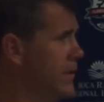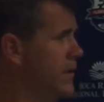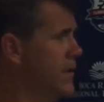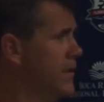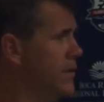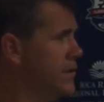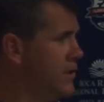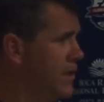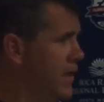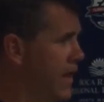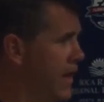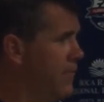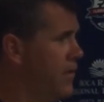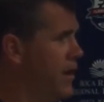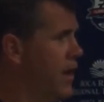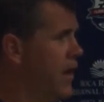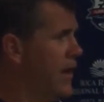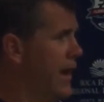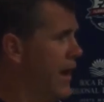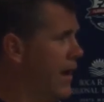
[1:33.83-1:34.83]
Uh, as the game
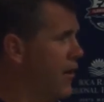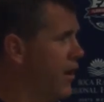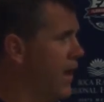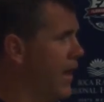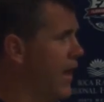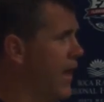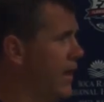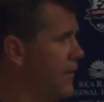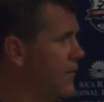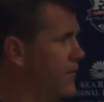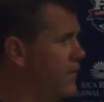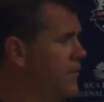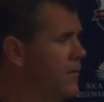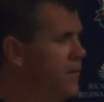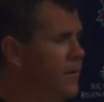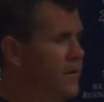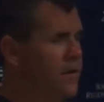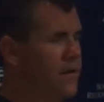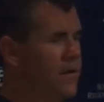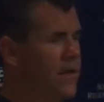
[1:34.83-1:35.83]
got out of hand,
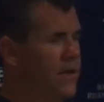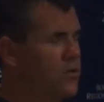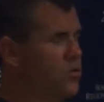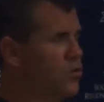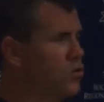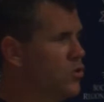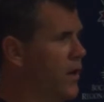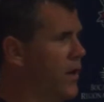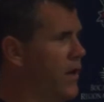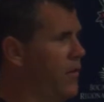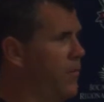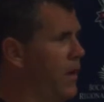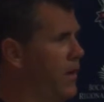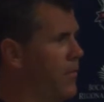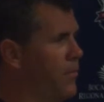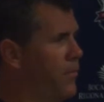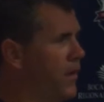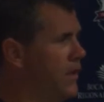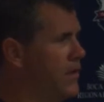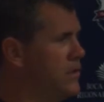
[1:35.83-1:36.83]
kids were trying to
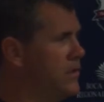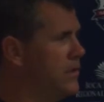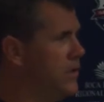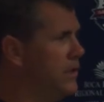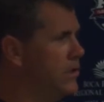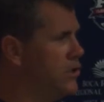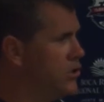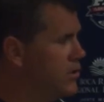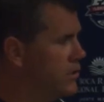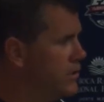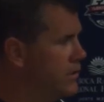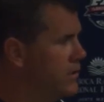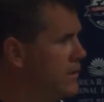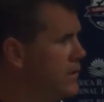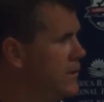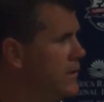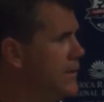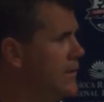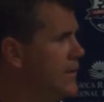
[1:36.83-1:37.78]
make plays that they shouldn't.